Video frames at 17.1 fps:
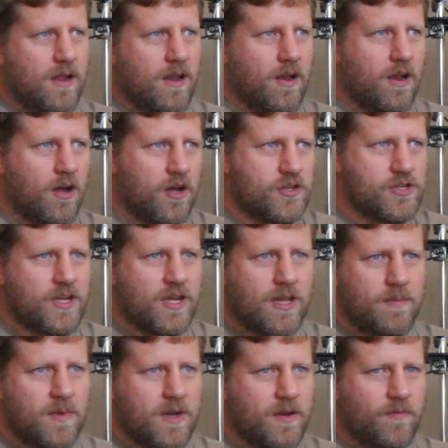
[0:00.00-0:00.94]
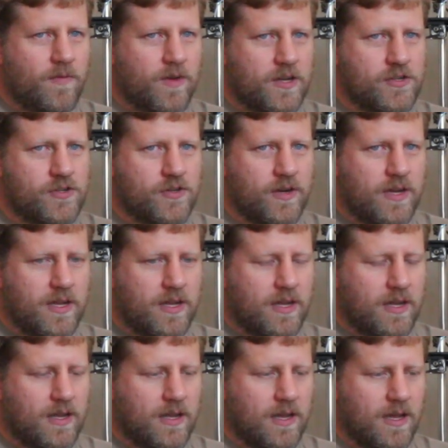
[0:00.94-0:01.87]
Large-scale
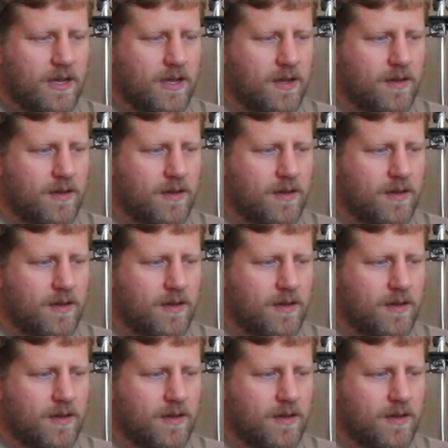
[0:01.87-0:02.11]
manufacturing,